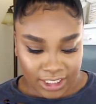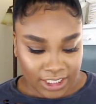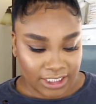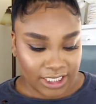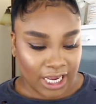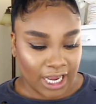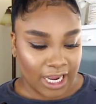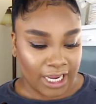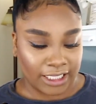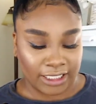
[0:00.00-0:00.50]
this
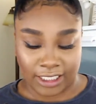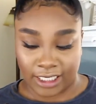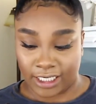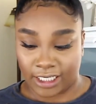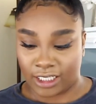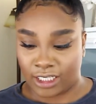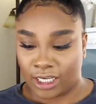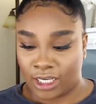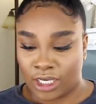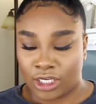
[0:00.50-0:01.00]

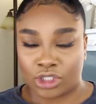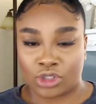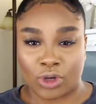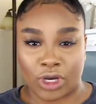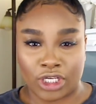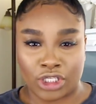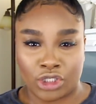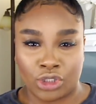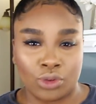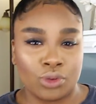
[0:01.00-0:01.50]
highlight. So
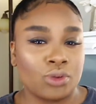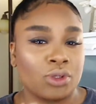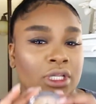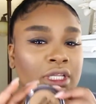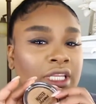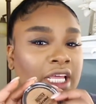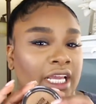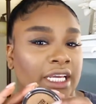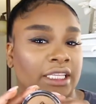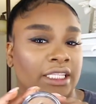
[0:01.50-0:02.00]
I do
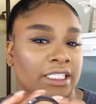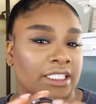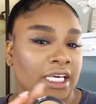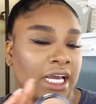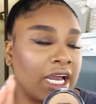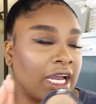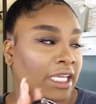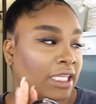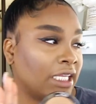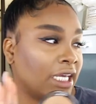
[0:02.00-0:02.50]
like this
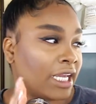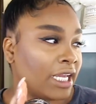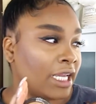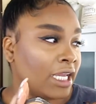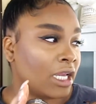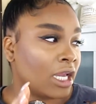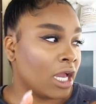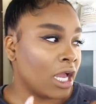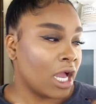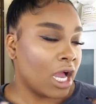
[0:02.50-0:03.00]

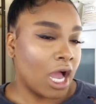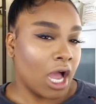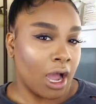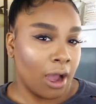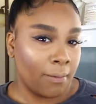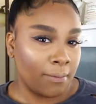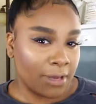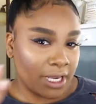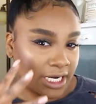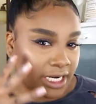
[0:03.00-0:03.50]
highlight.
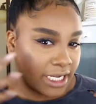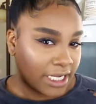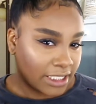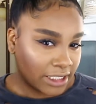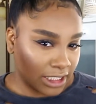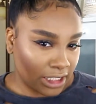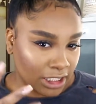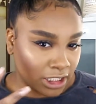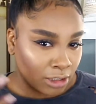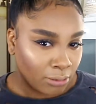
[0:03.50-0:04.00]
It is
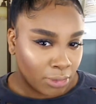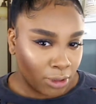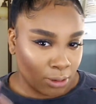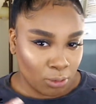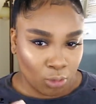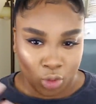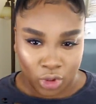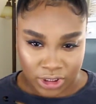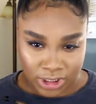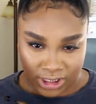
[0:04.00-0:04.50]
a little bit
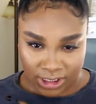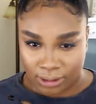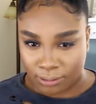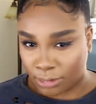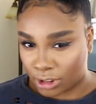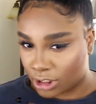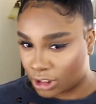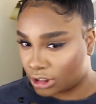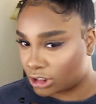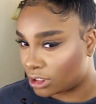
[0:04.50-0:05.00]
more
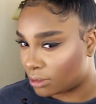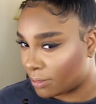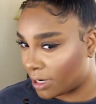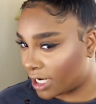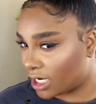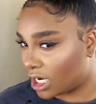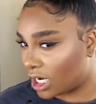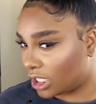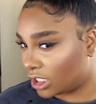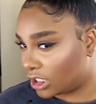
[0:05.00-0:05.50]
similar to my
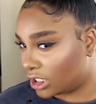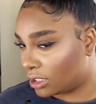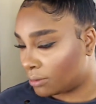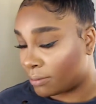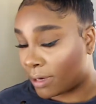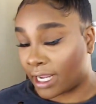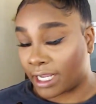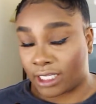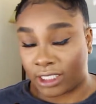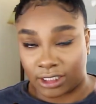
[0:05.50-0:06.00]
color,
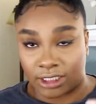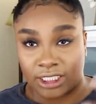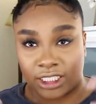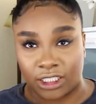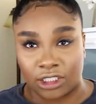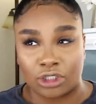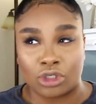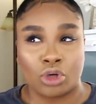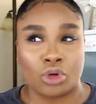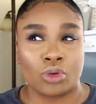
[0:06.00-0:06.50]
my
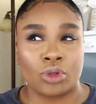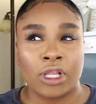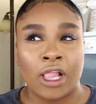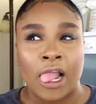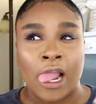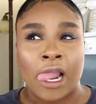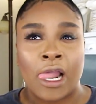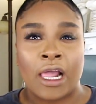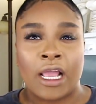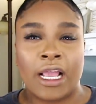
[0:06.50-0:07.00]
skin tone.
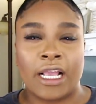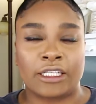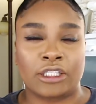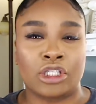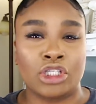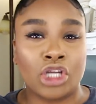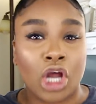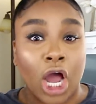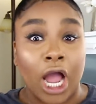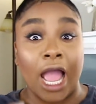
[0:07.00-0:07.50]
It's
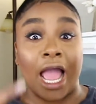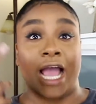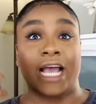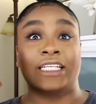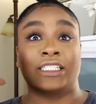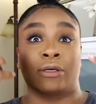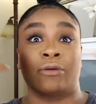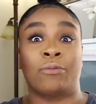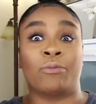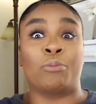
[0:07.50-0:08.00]
not
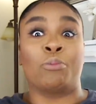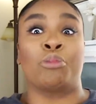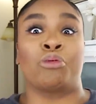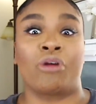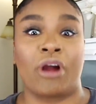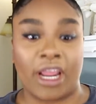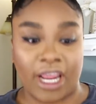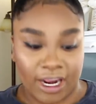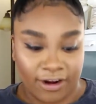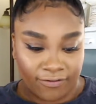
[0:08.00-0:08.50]
as
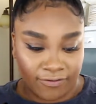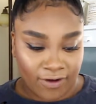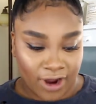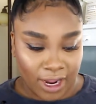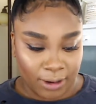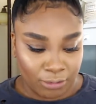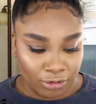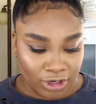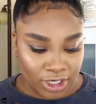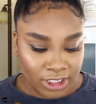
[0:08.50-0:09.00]
bright and
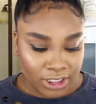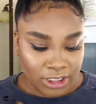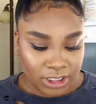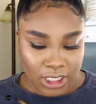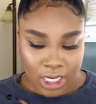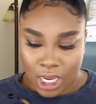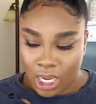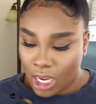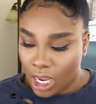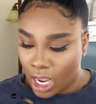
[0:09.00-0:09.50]
vibrant,
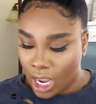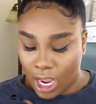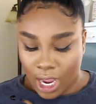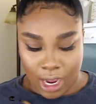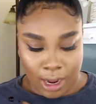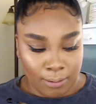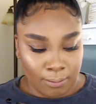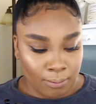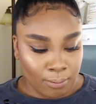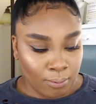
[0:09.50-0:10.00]

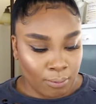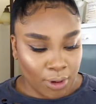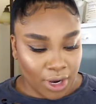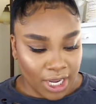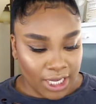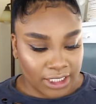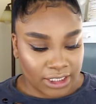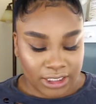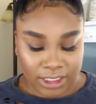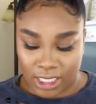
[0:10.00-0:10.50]

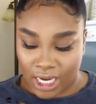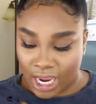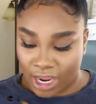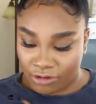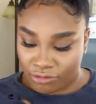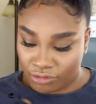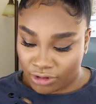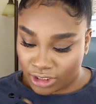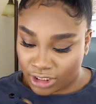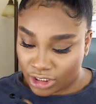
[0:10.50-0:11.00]
but I
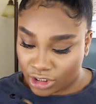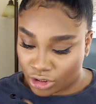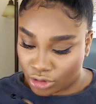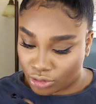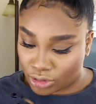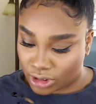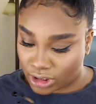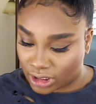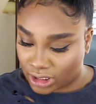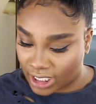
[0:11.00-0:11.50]
really do
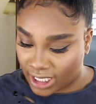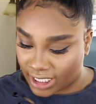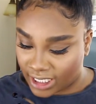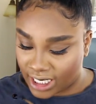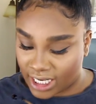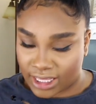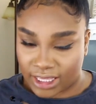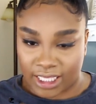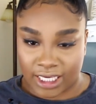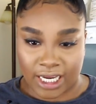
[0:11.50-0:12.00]
still like
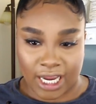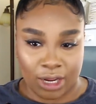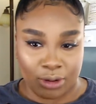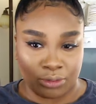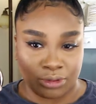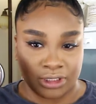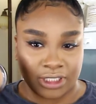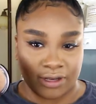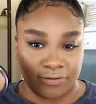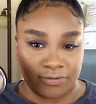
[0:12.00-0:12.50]
it. I think I
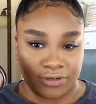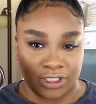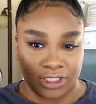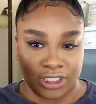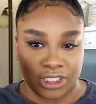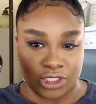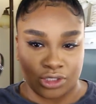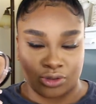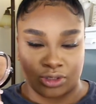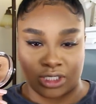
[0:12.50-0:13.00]
will
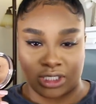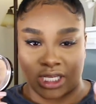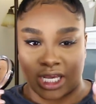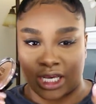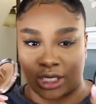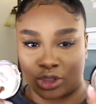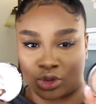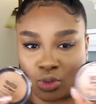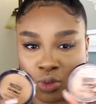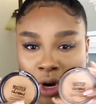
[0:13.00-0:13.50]
definitely use this
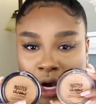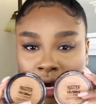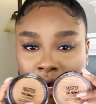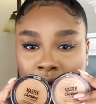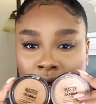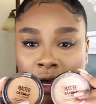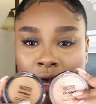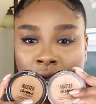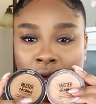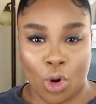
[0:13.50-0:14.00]
as
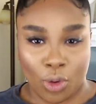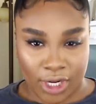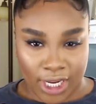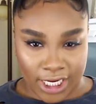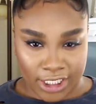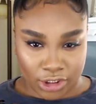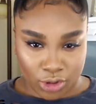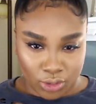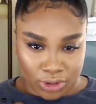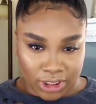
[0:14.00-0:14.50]
well.
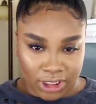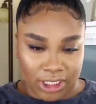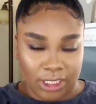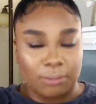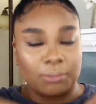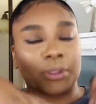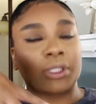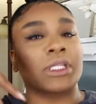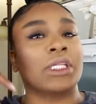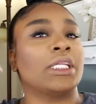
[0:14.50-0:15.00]
Okay, so to
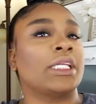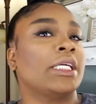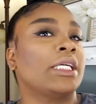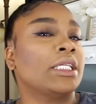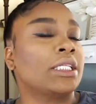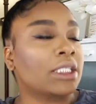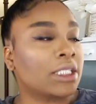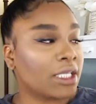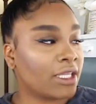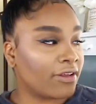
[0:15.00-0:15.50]

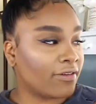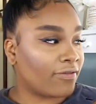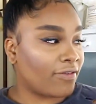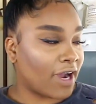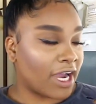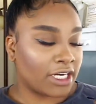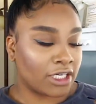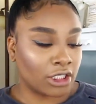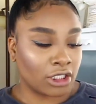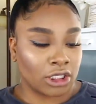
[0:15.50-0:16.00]
complete the
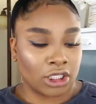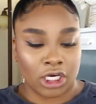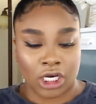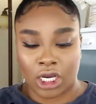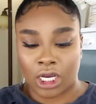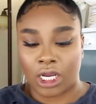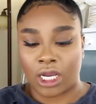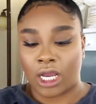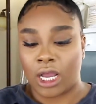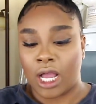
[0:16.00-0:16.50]
final
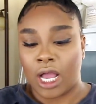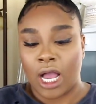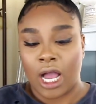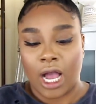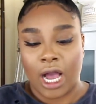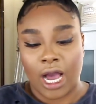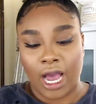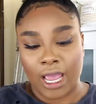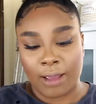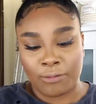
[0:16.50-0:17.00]
look,
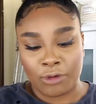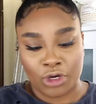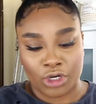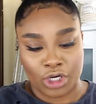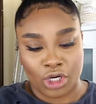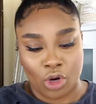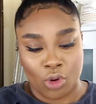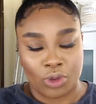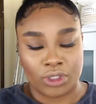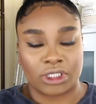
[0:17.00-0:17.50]
I am going
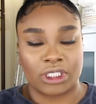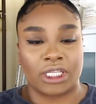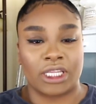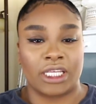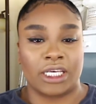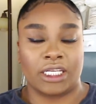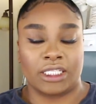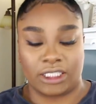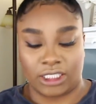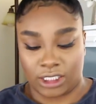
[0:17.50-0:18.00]
to go into
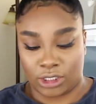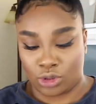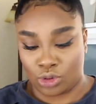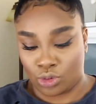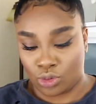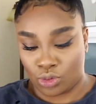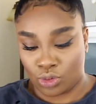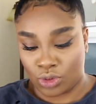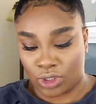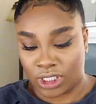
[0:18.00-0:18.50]

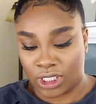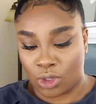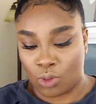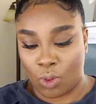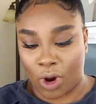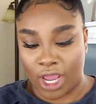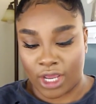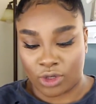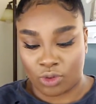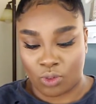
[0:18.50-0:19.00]
the
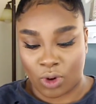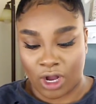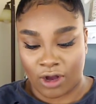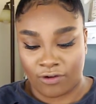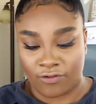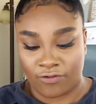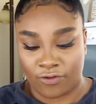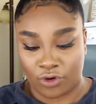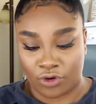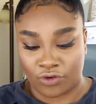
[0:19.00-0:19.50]
Wet n
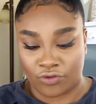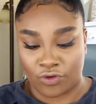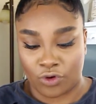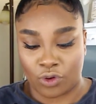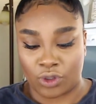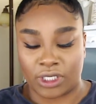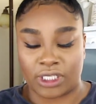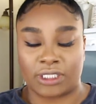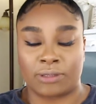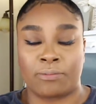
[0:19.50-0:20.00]
Wild Photo
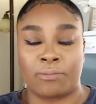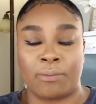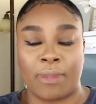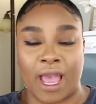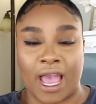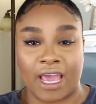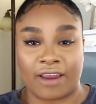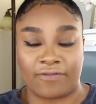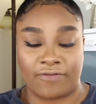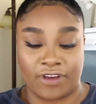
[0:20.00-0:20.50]
Focus
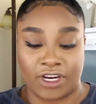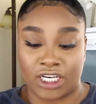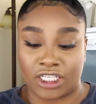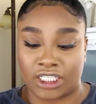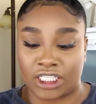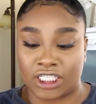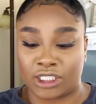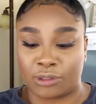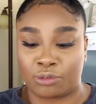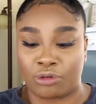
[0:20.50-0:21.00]
Matte
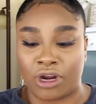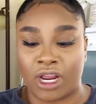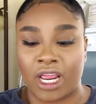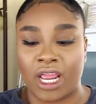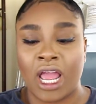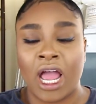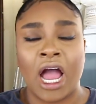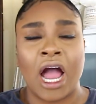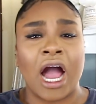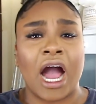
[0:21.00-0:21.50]
Finishing
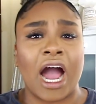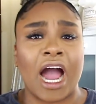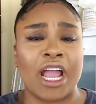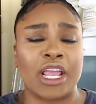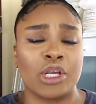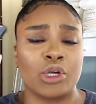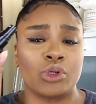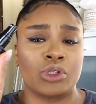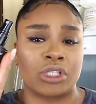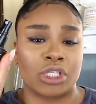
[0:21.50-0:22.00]
Spray. I
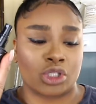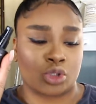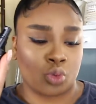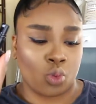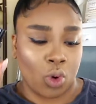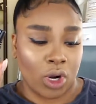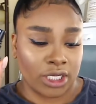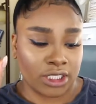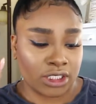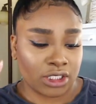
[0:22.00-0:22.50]
used this
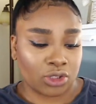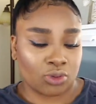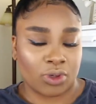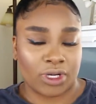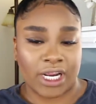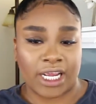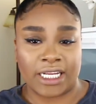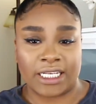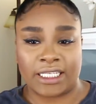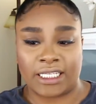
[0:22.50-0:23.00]
once
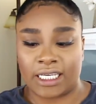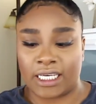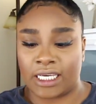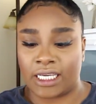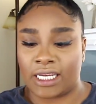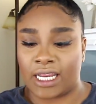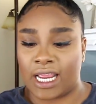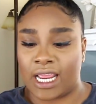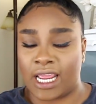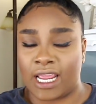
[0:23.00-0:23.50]
when I
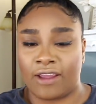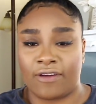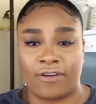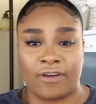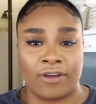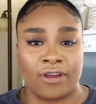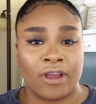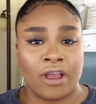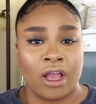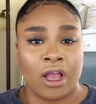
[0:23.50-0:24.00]
did
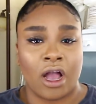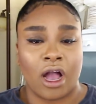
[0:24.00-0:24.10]
a